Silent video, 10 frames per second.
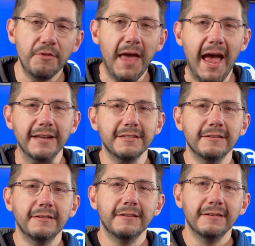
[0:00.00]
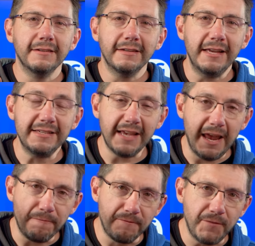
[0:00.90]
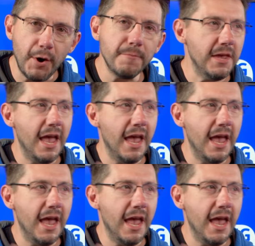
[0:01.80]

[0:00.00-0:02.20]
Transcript: That is a firm